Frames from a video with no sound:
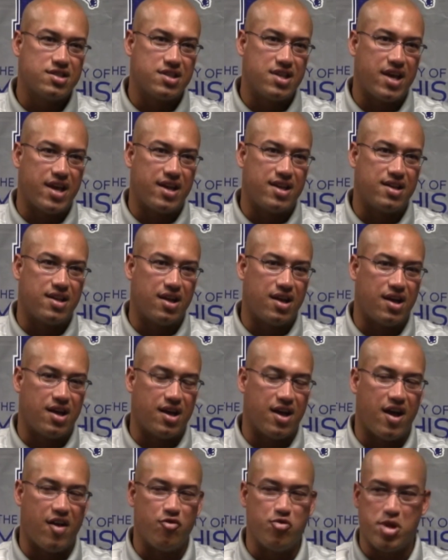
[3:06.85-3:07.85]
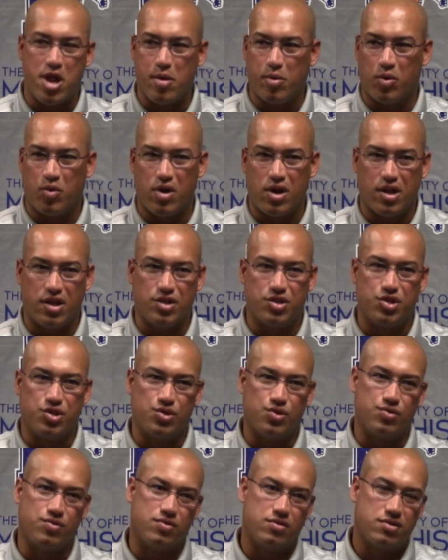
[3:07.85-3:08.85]
that I've been able to run
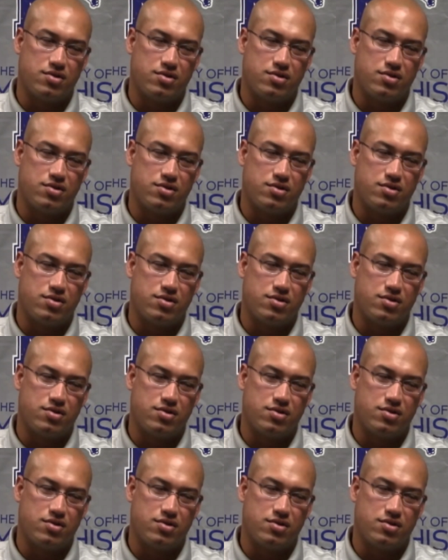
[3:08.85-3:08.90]
into,